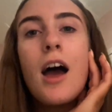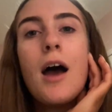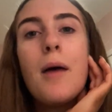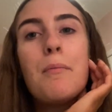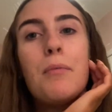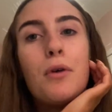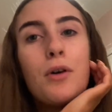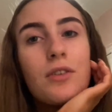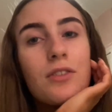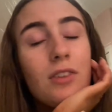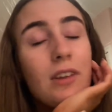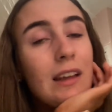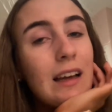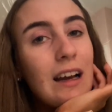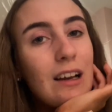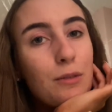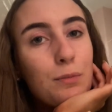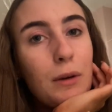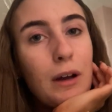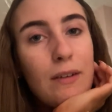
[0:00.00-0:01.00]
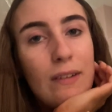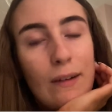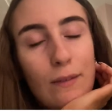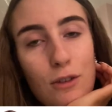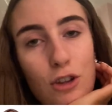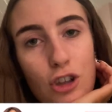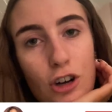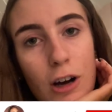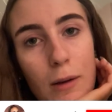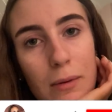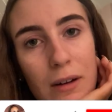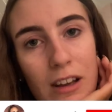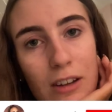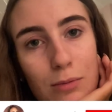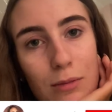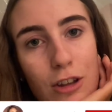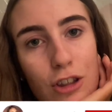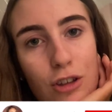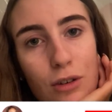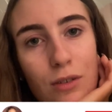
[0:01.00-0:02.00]
But yes, but if you have enjoyed, please
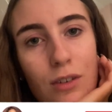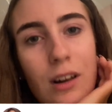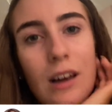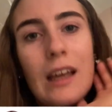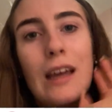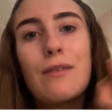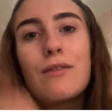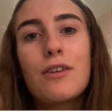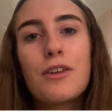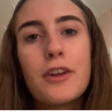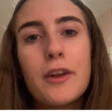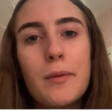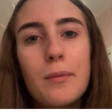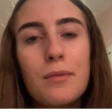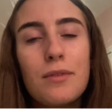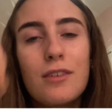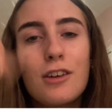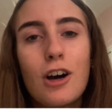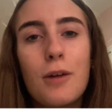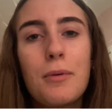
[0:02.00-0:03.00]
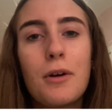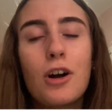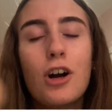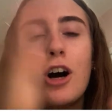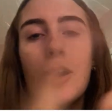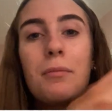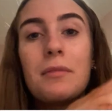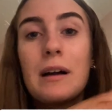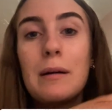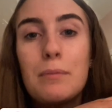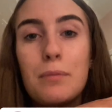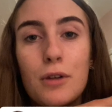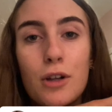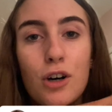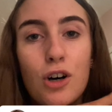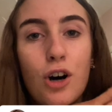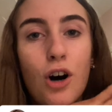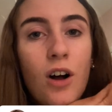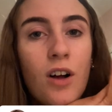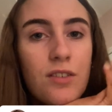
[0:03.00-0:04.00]
make sure to leave a thumbs up, a comment down
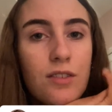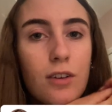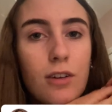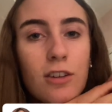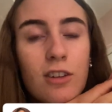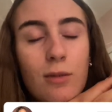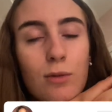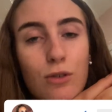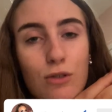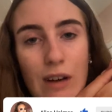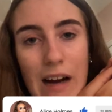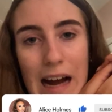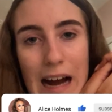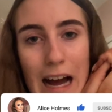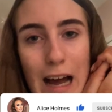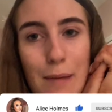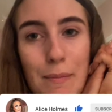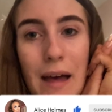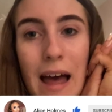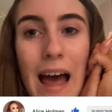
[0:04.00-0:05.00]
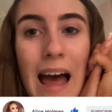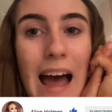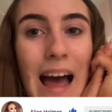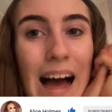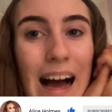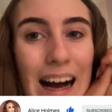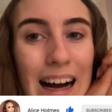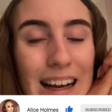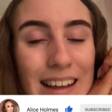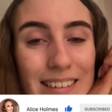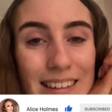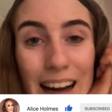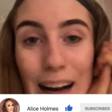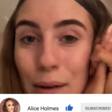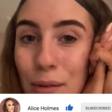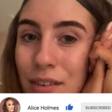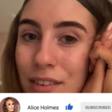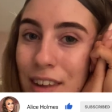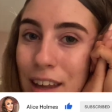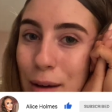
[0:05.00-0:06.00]
below, also subscribe, and I
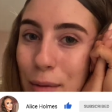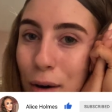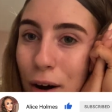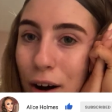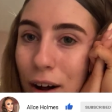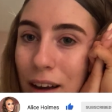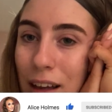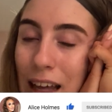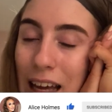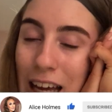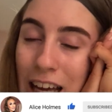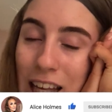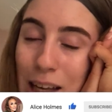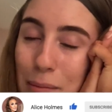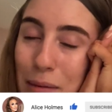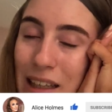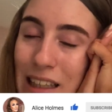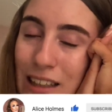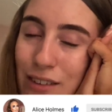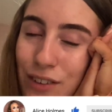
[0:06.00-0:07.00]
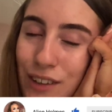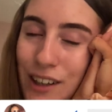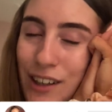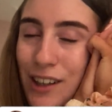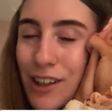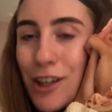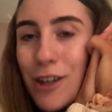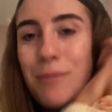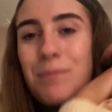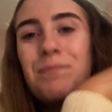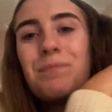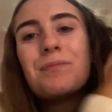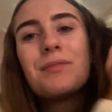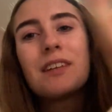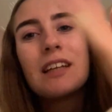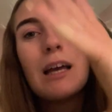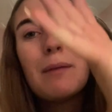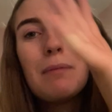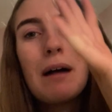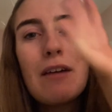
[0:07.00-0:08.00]
will see you all in my next video.
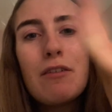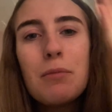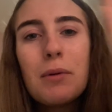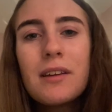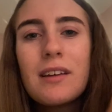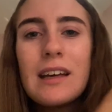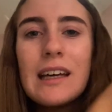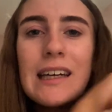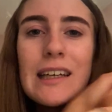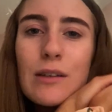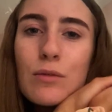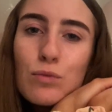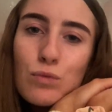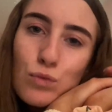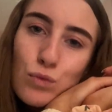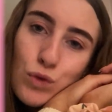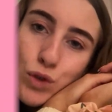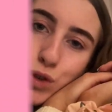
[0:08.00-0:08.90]
Bye everybody.